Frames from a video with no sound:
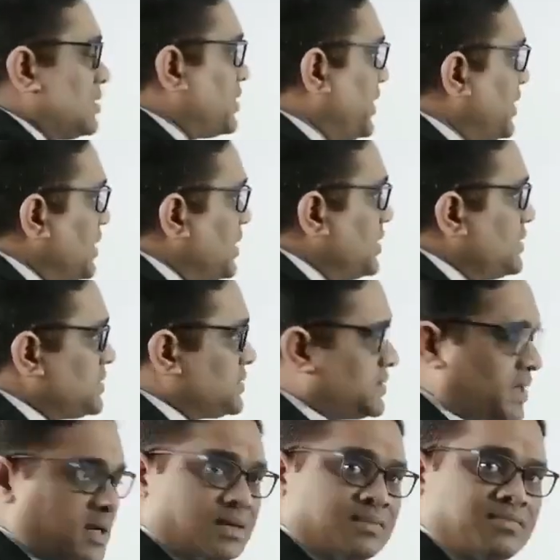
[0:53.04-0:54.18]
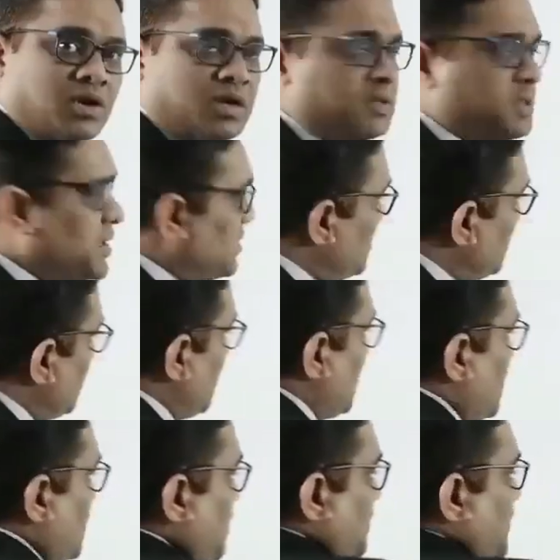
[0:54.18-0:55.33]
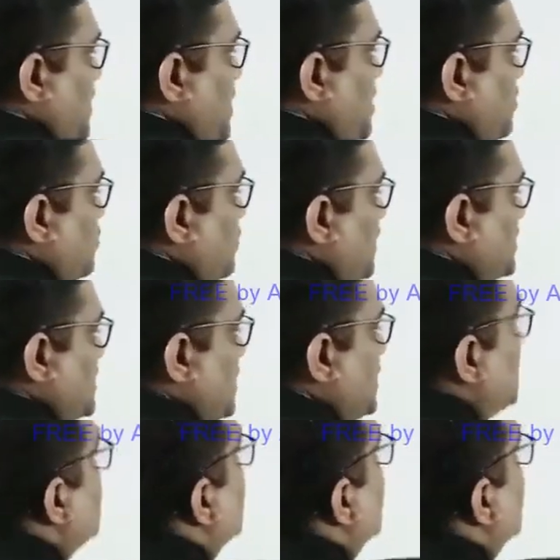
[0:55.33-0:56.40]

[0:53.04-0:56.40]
right? Second important thing, where you will see